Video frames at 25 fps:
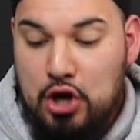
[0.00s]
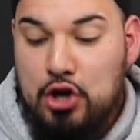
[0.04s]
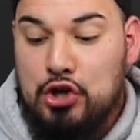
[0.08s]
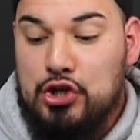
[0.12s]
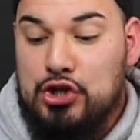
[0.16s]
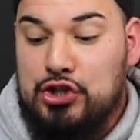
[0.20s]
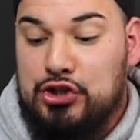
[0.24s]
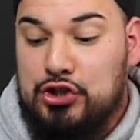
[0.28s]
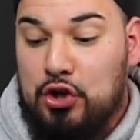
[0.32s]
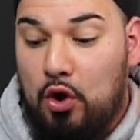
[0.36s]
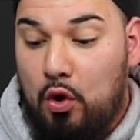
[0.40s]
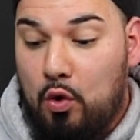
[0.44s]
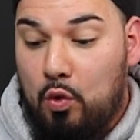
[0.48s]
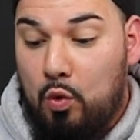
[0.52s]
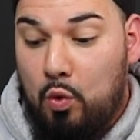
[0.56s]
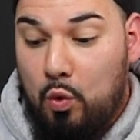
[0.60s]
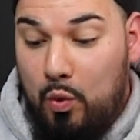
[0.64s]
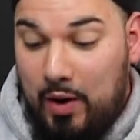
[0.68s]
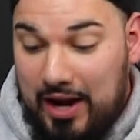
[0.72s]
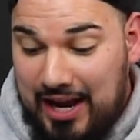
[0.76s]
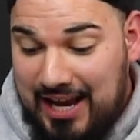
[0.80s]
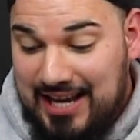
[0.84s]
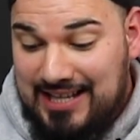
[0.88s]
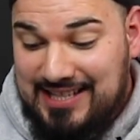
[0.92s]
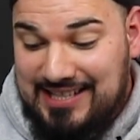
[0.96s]
So
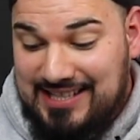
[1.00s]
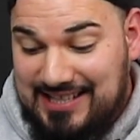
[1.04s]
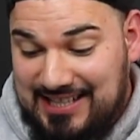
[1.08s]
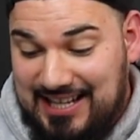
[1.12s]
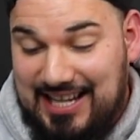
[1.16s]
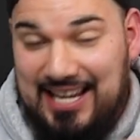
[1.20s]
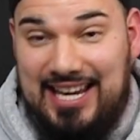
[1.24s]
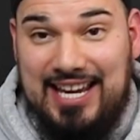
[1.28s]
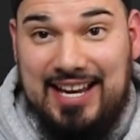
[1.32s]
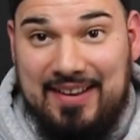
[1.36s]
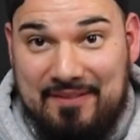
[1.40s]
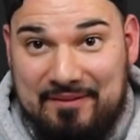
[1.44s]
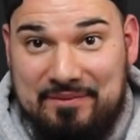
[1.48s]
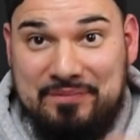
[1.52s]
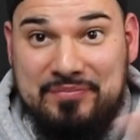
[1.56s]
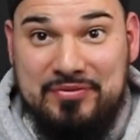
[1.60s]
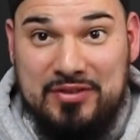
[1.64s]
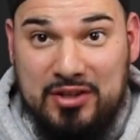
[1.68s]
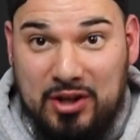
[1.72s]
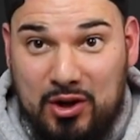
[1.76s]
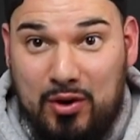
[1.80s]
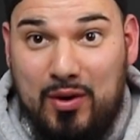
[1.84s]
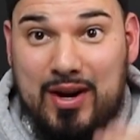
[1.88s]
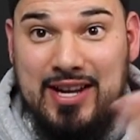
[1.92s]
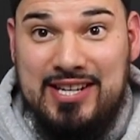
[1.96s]
we see
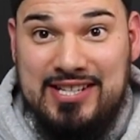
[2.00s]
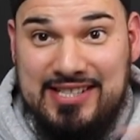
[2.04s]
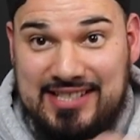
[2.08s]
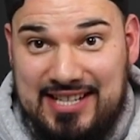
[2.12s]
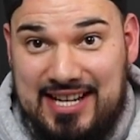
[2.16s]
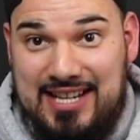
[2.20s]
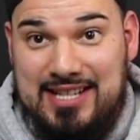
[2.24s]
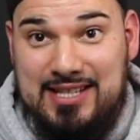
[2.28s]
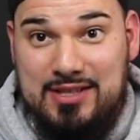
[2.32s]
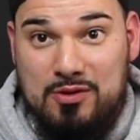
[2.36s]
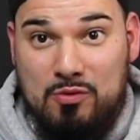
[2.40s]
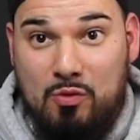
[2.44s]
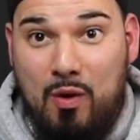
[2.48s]
Christians.